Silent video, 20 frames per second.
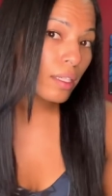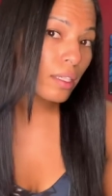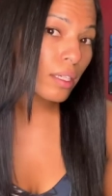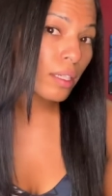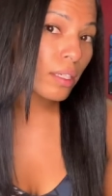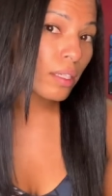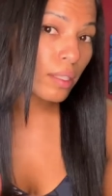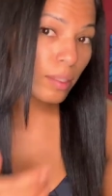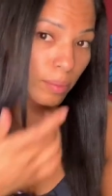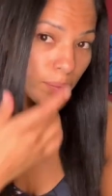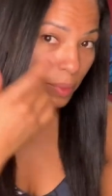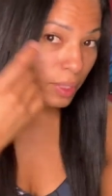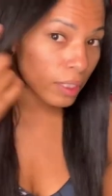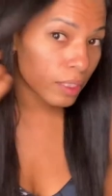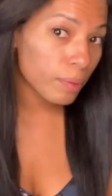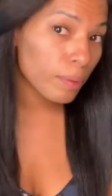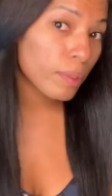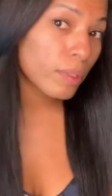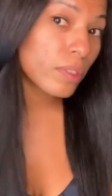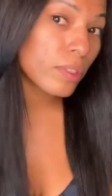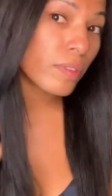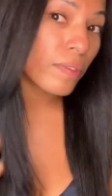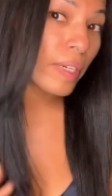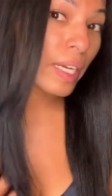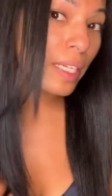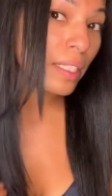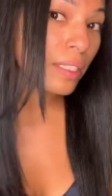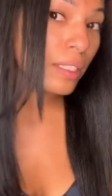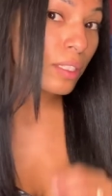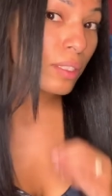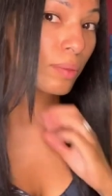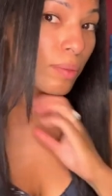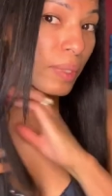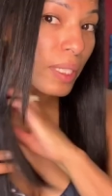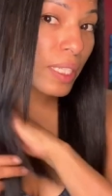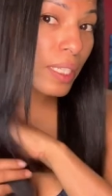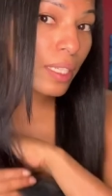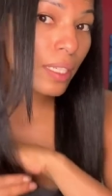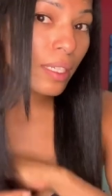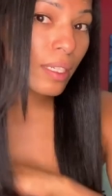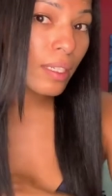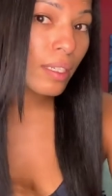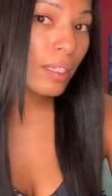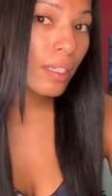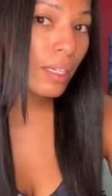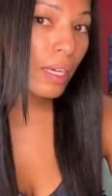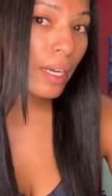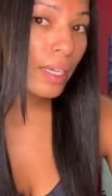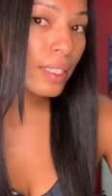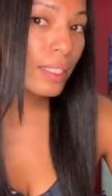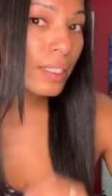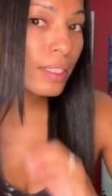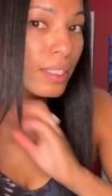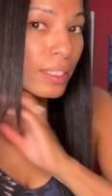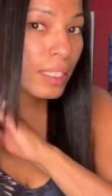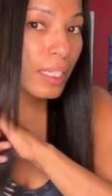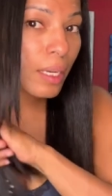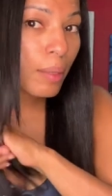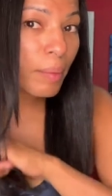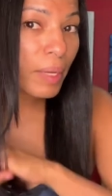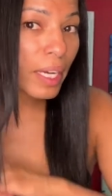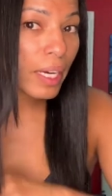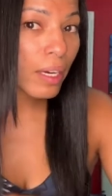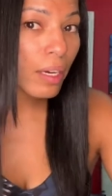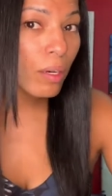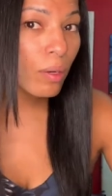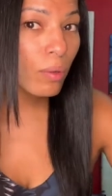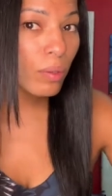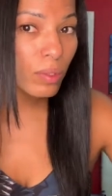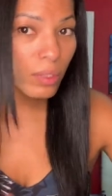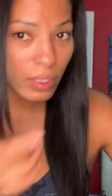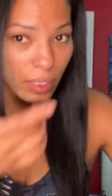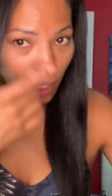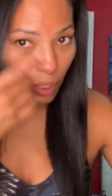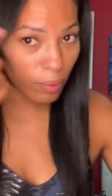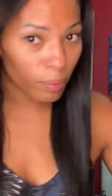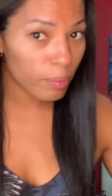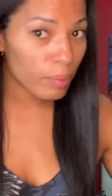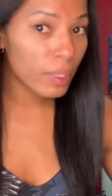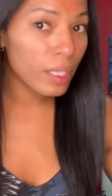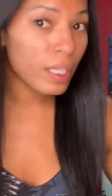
um, it's supposed to rain this week. I'm going to see how my hair holds out.